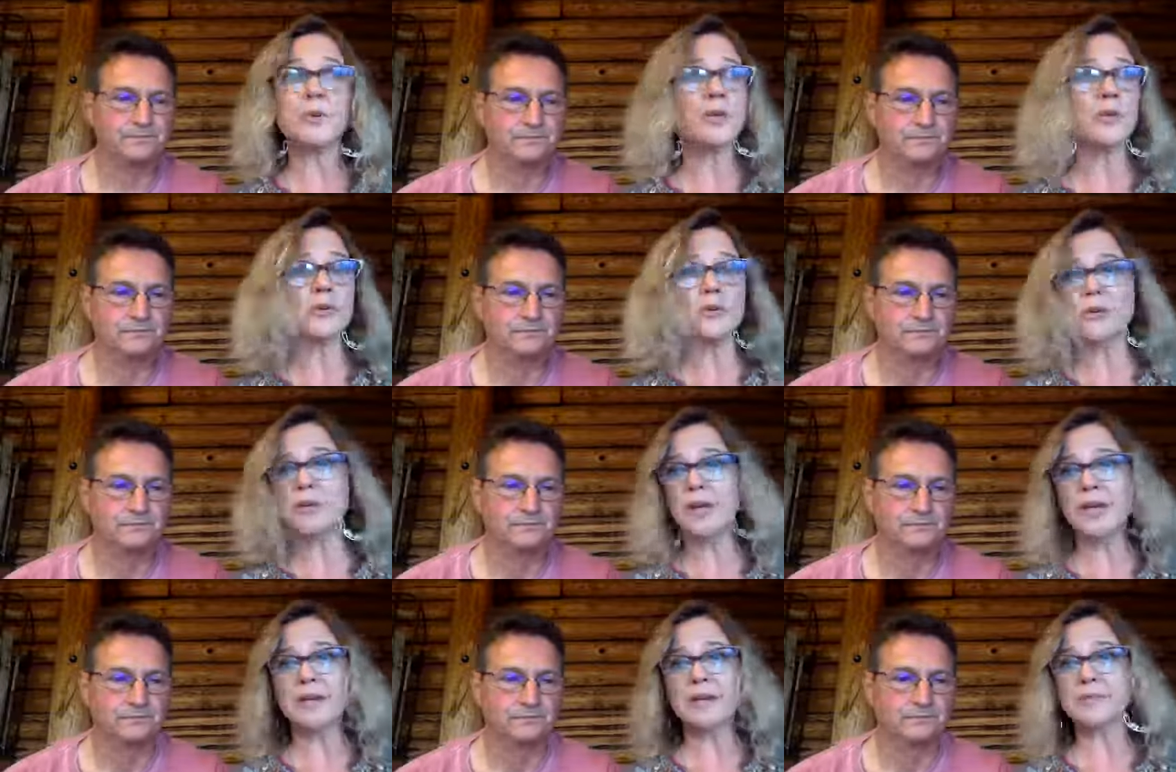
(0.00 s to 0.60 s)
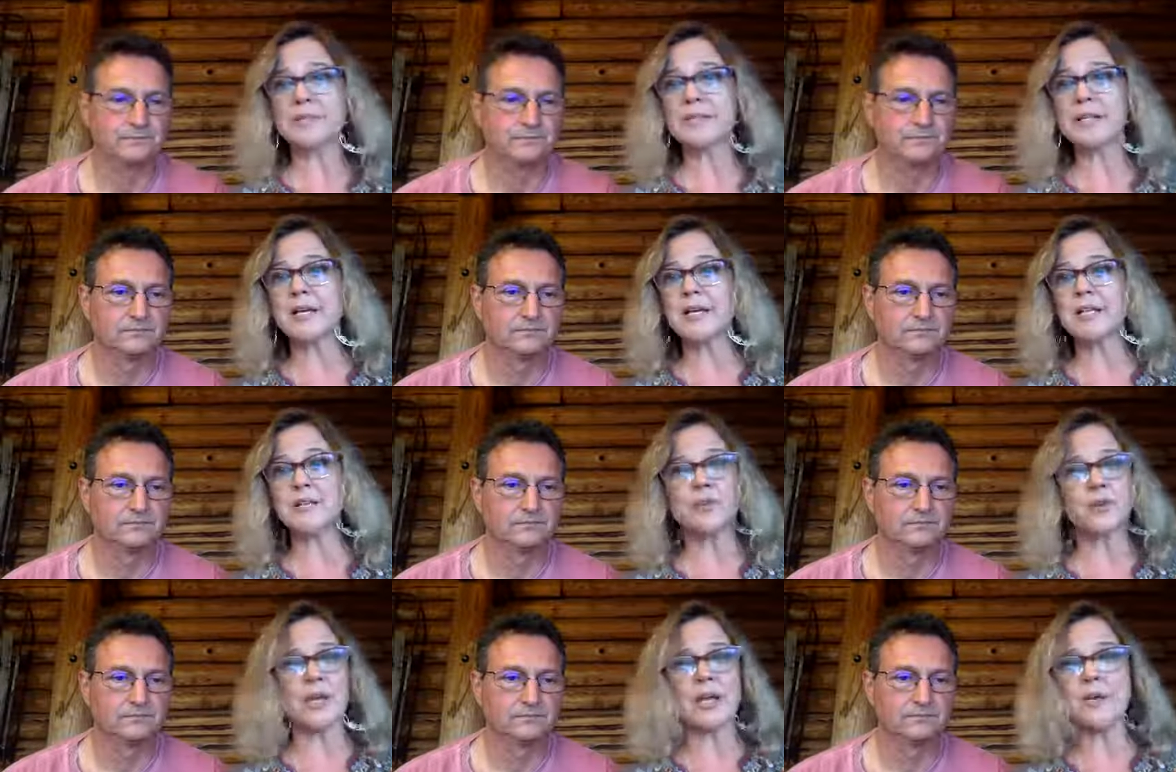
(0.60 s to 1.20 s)
Speaker 1: We don't go to
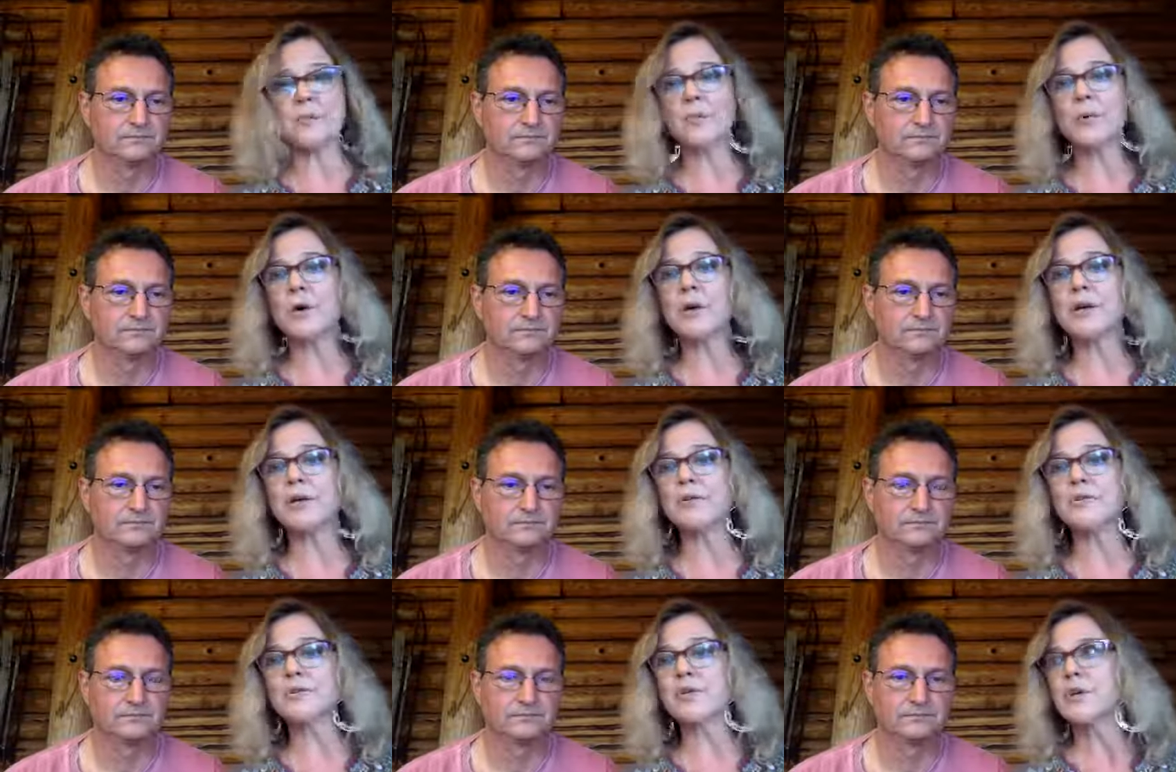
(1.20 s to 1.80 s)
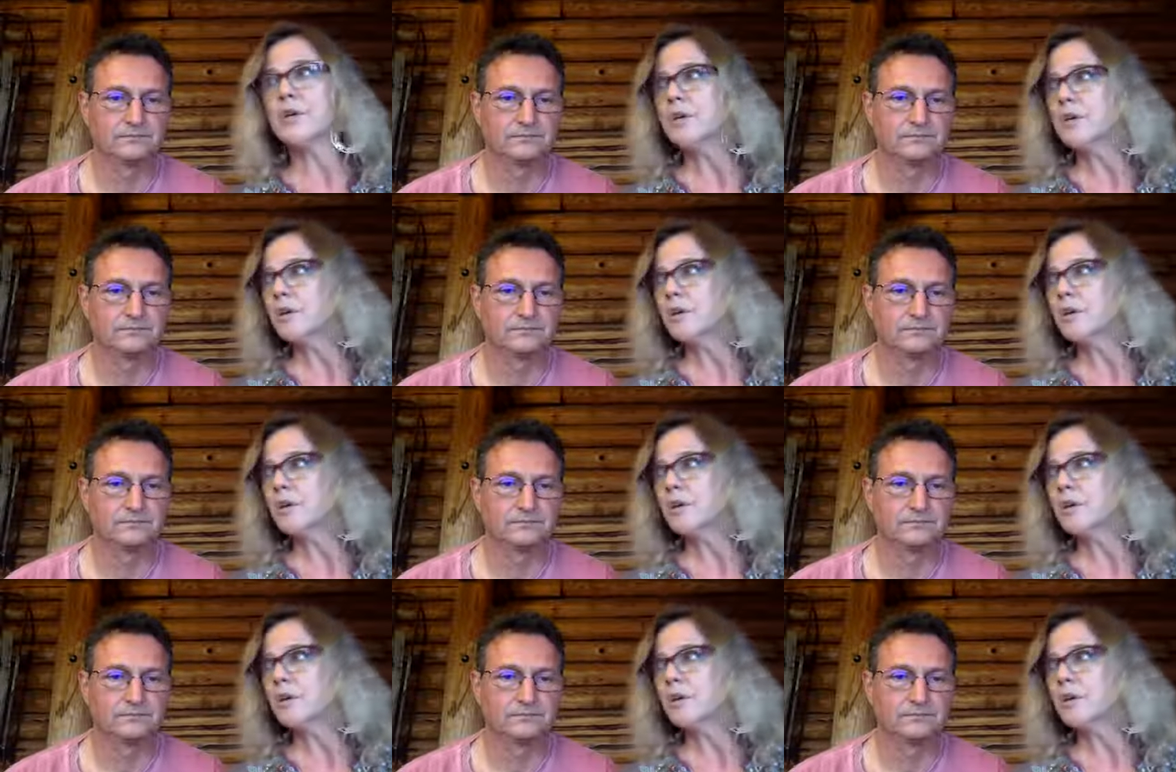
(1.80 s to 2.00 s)
campsites or campgrounds.